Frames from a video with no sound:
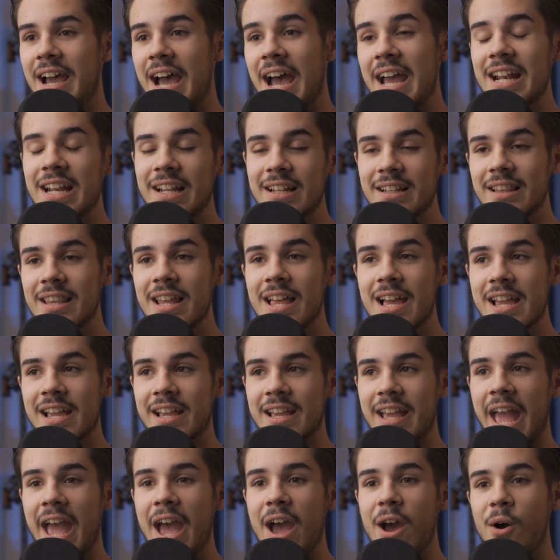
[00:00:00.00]
I didn't
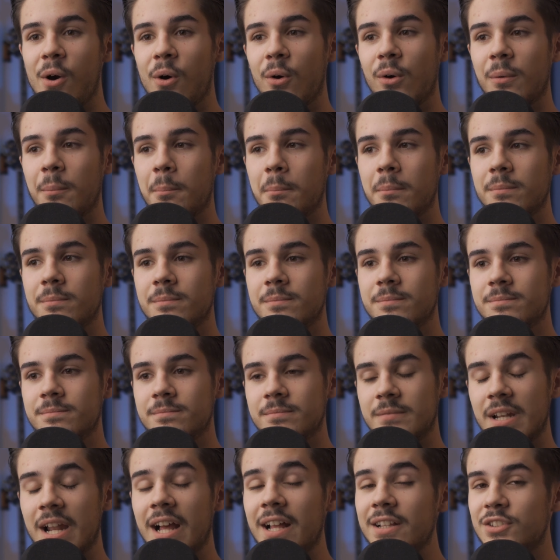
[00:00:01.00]
like how
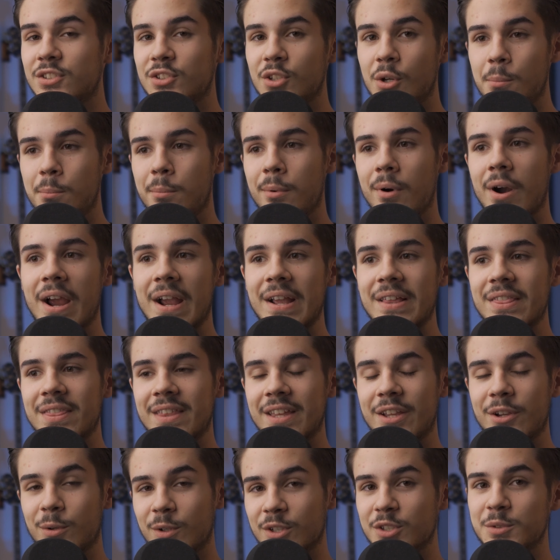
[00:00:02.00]
not so bright
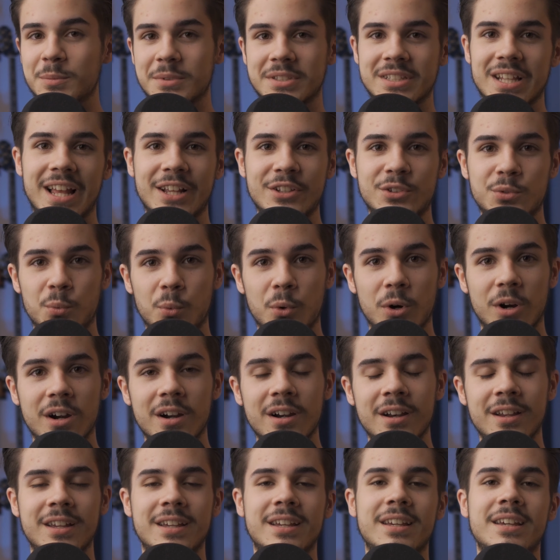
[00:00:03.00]
the Christmas lights
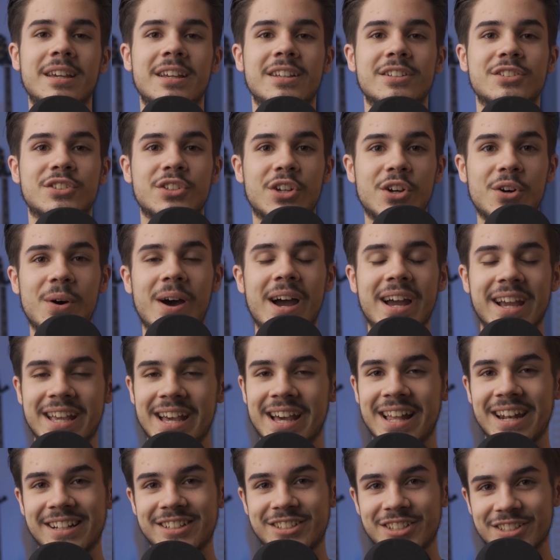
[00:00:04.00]
were. So I
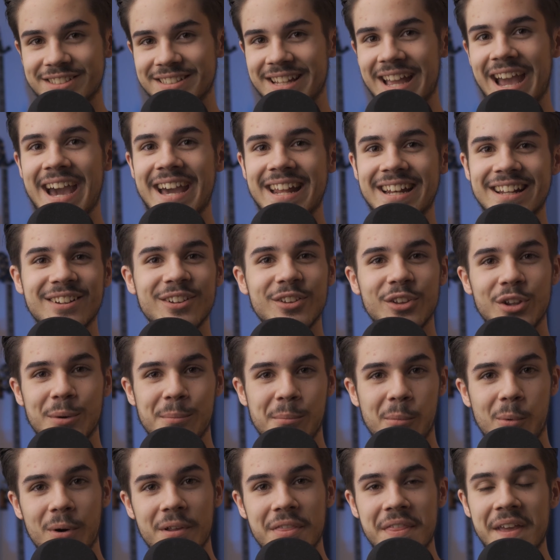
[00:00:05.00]
kind of just added a little
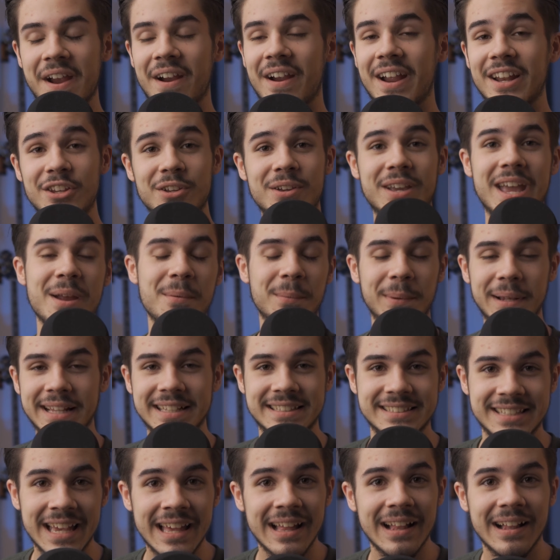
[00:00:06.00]
more there. And you can't really
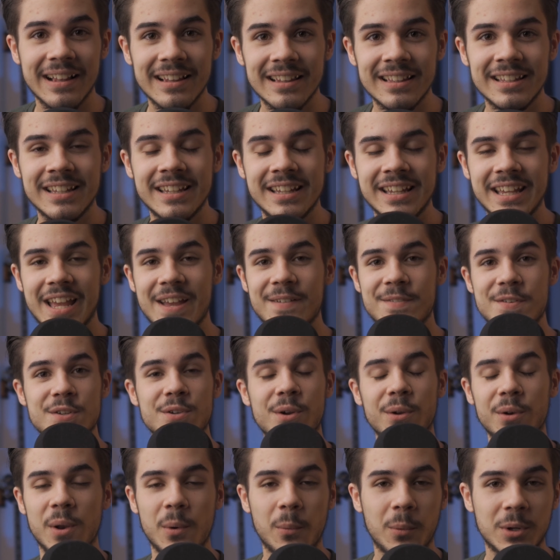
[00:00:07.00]
tell if you
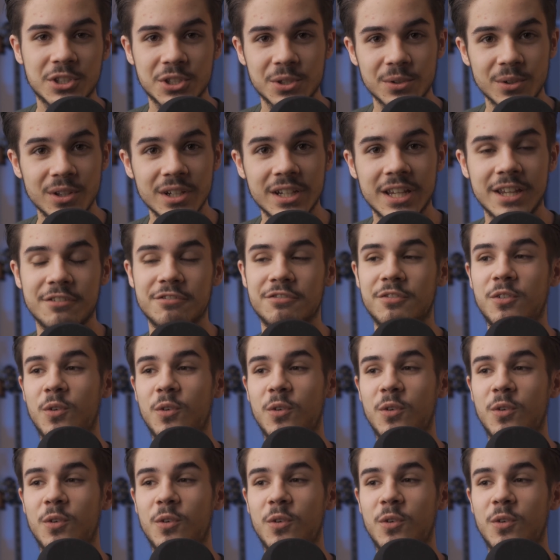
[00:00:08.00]
don't know what you're looking